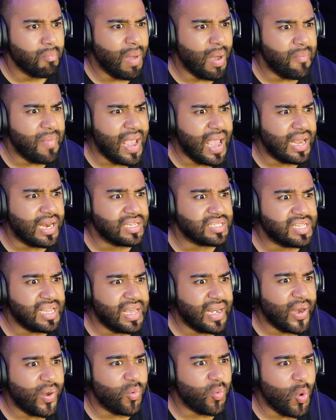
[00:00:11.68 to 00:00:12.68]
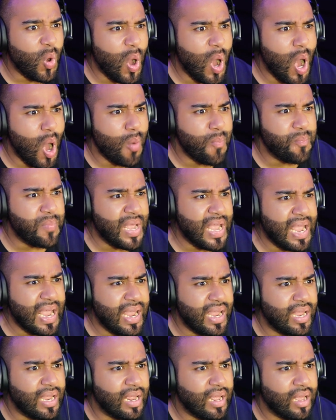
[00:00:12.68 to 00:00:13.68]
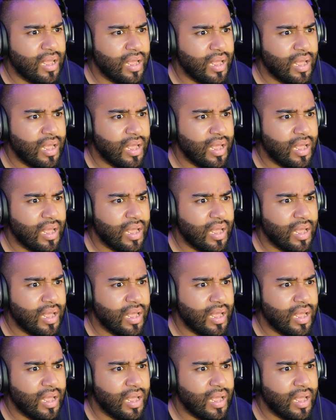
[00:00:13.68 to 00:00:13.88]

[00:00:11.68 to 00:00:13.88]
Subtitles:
My man is eating raw meat!